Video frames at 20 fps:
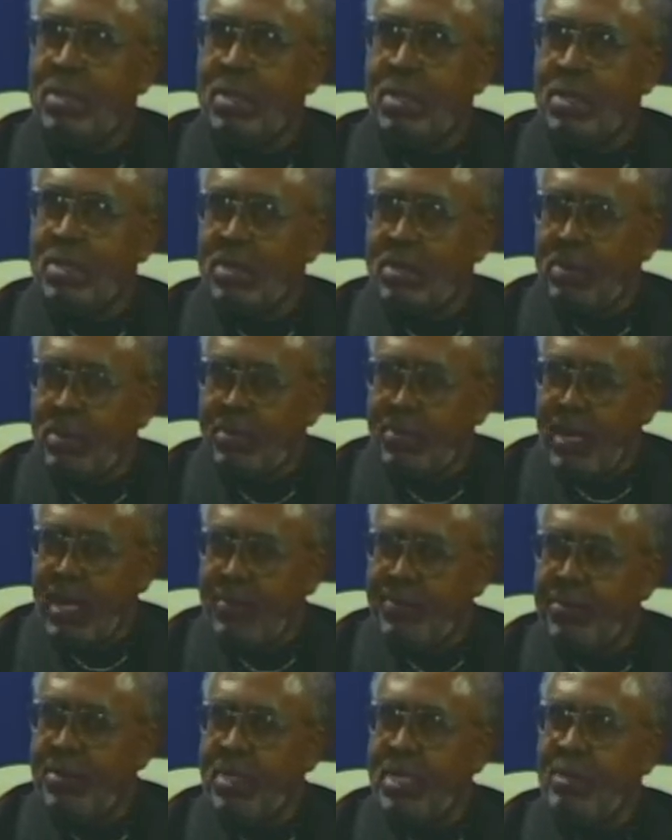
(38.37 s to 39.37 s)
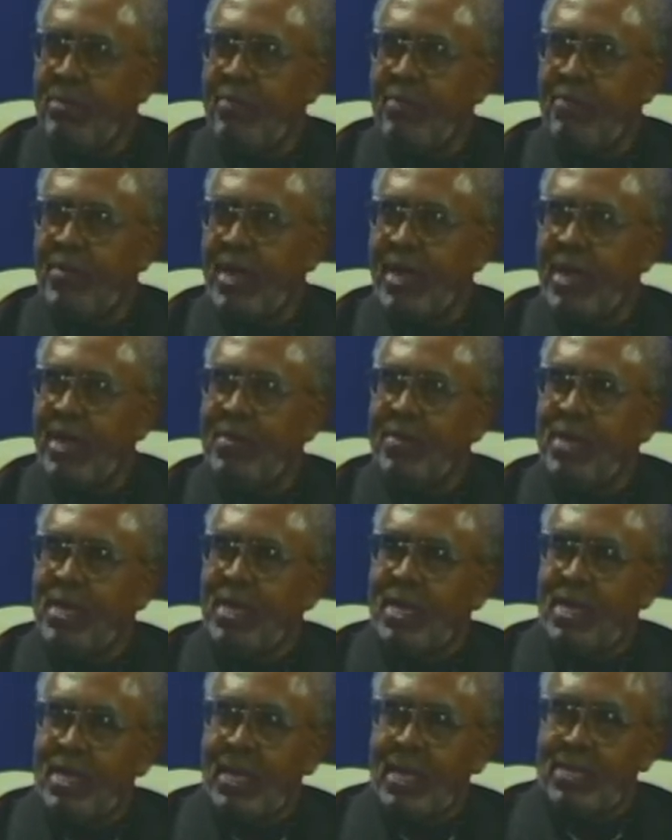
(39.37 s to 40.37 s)
uh, uh, Matthew 11, 5.
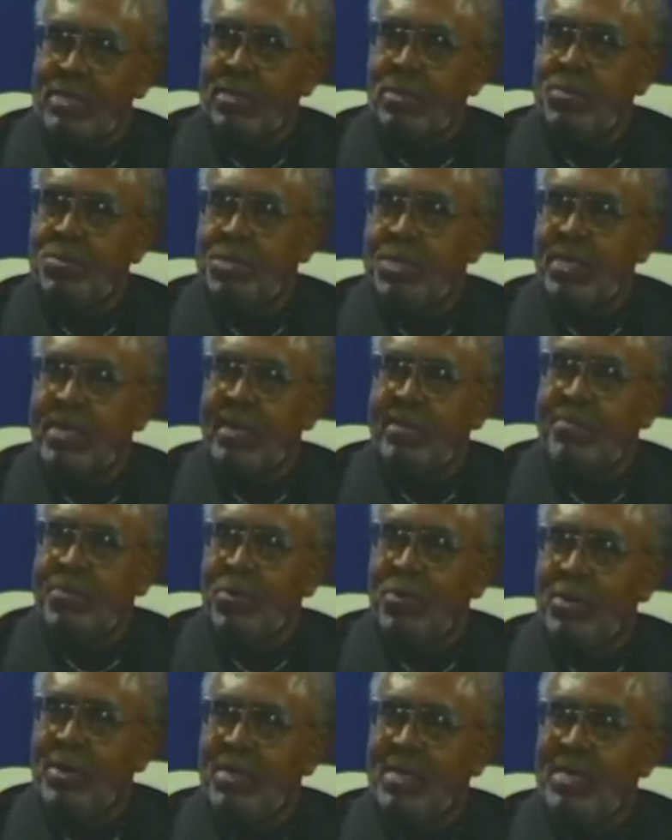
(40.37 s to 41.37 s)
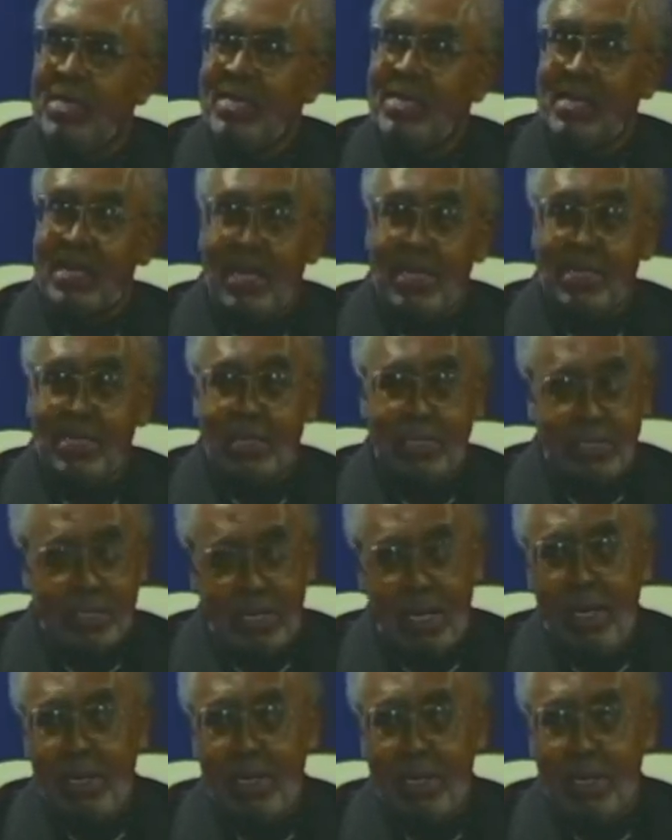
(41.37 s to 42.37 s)
And I told you at that point, that's a
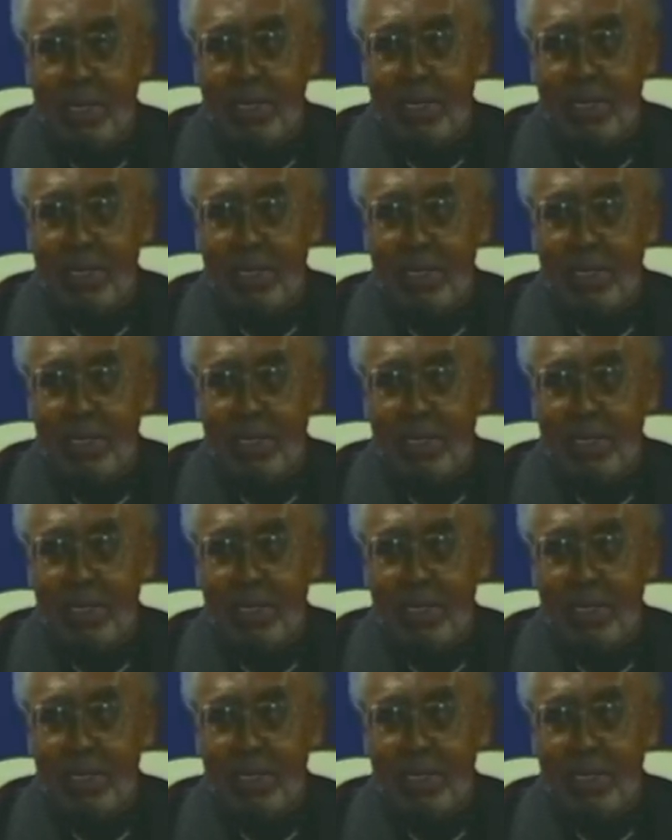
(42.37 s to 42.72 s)
song.